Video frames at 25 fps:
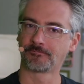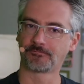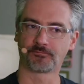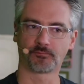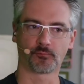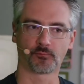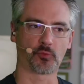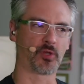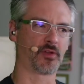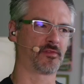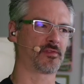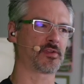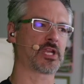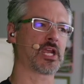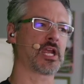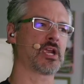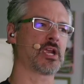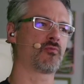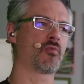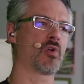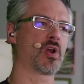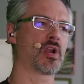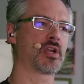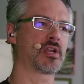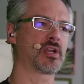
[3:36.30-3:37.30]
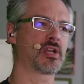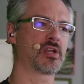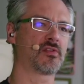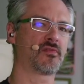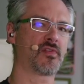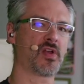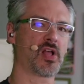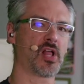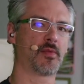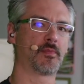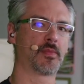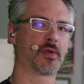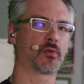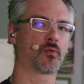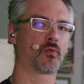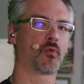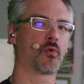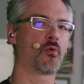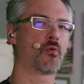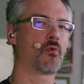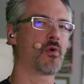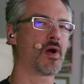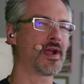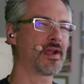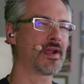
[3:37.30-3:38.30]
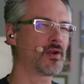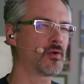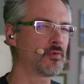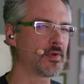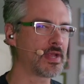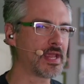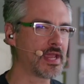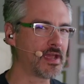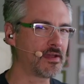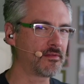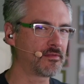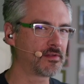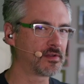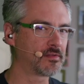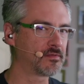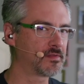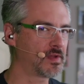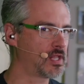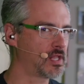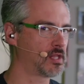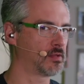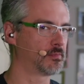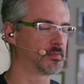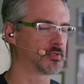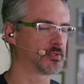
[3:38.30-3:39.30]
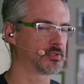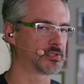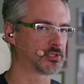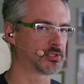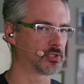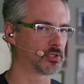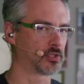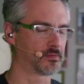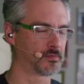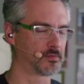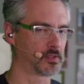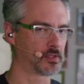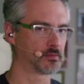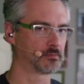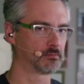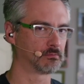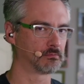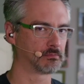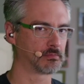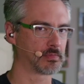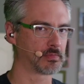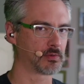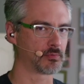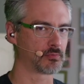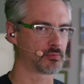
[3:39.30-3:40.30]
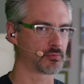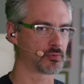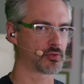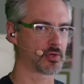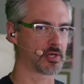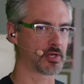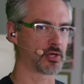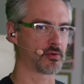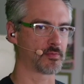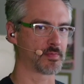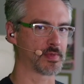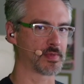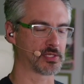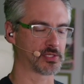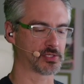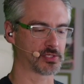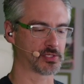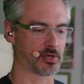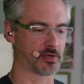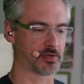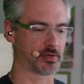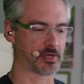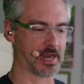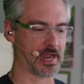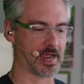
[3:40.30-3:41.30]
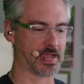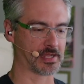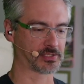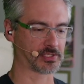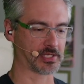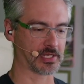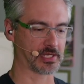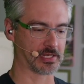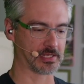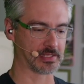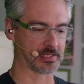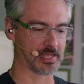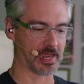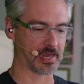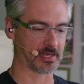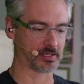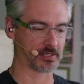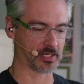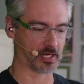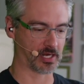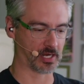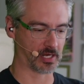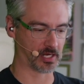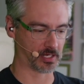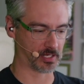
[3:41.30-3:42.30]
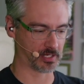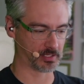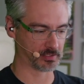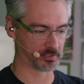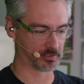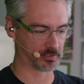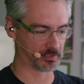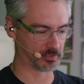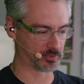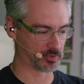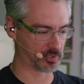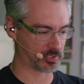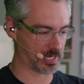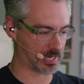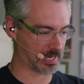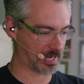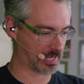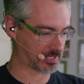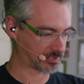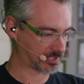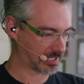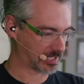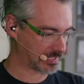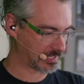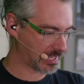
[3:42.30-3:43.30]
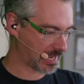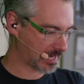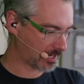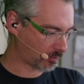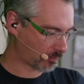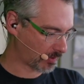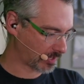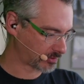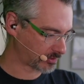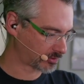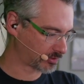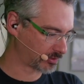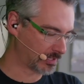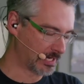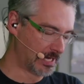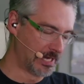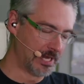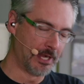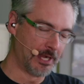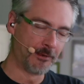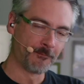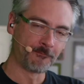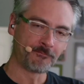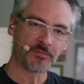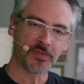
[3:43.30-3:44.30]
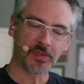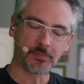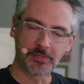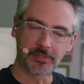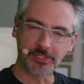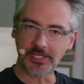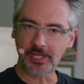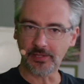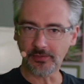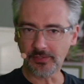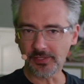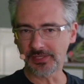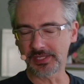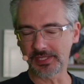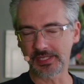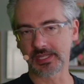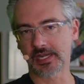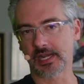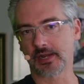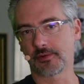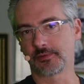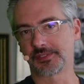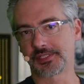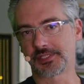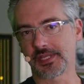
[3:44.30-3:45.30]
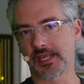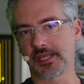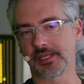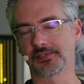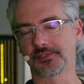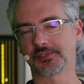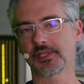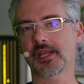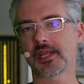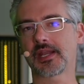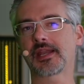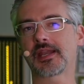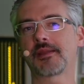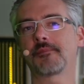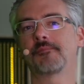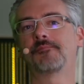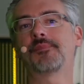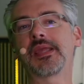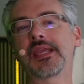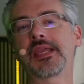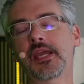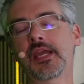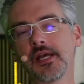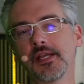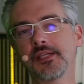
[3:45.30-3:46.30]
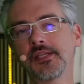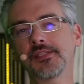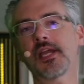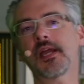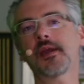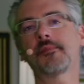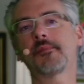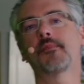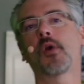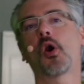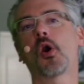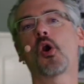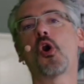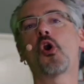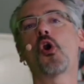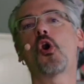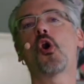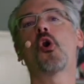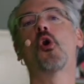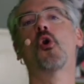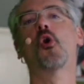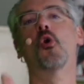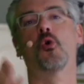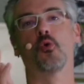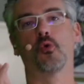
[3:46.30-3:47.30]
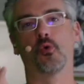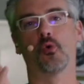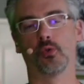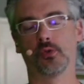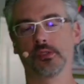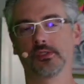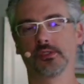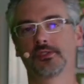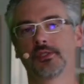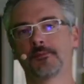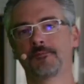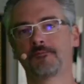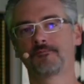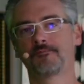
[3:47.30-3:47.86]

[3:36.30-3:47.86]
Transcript: Well, if you can't run it in development, why don't we have a development server? That would trigger me start asking that uh, asking that question. But the other thing that I would say is eh, because I'm old,